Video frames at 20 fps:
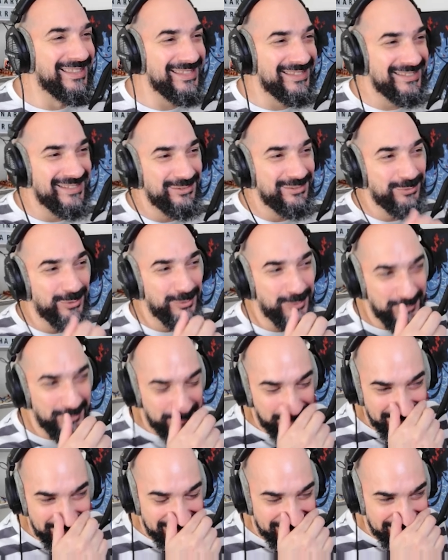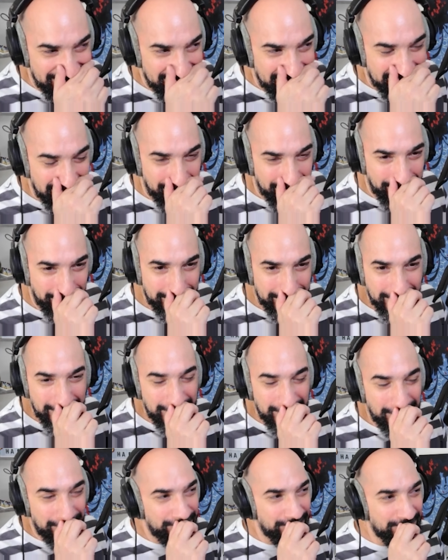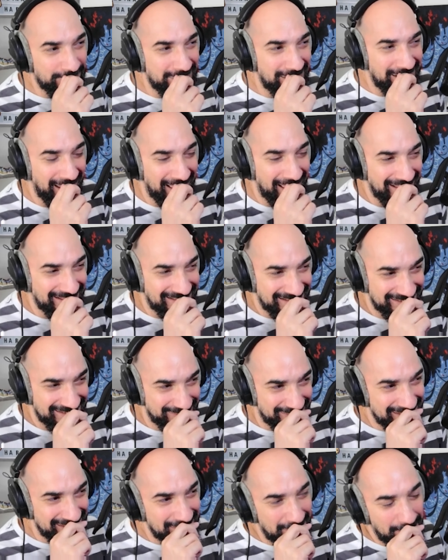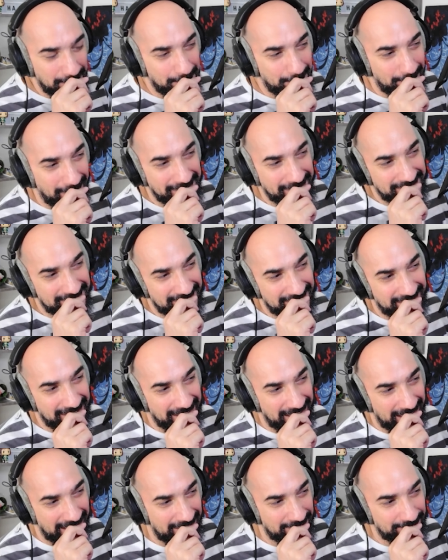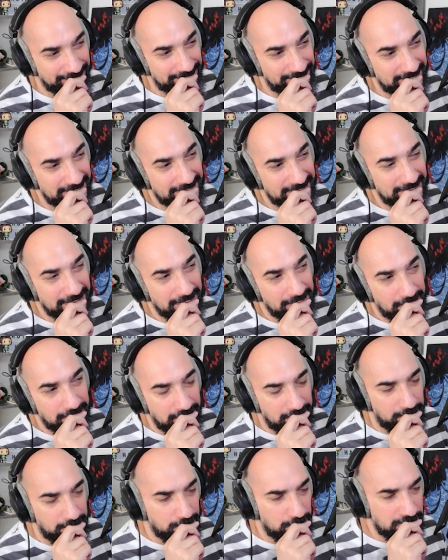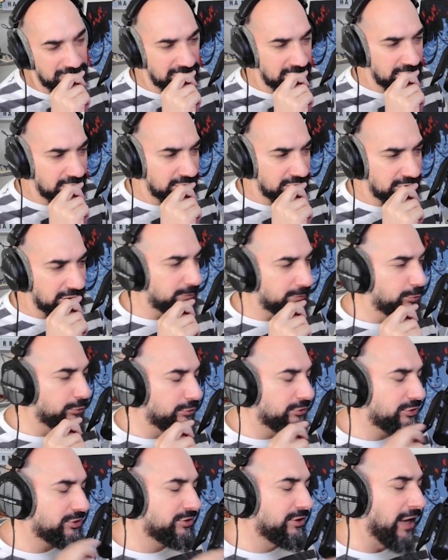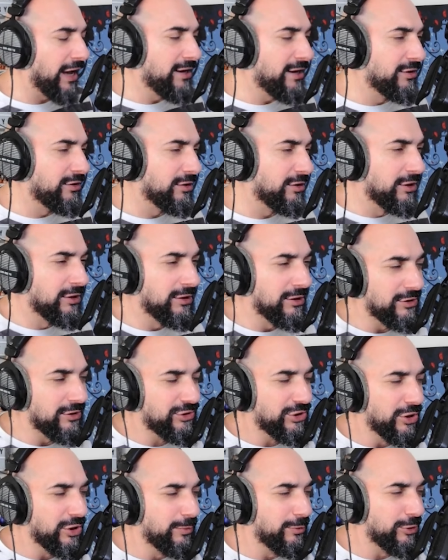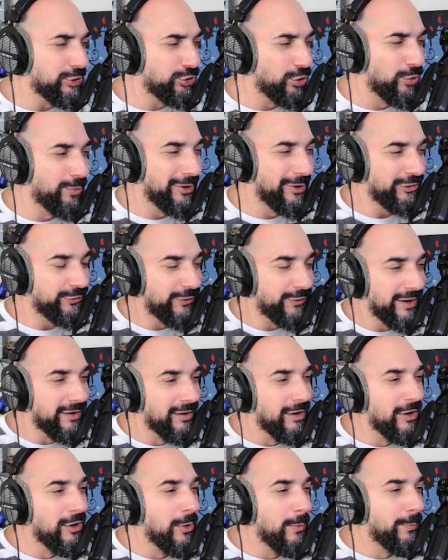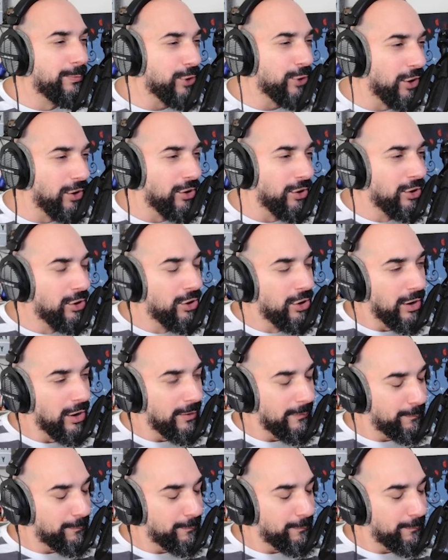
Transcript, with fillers: this is what we've been hearing about for the last month and a half. Oh, Deadpool's Diner. It's gonna be so much fun. Bro,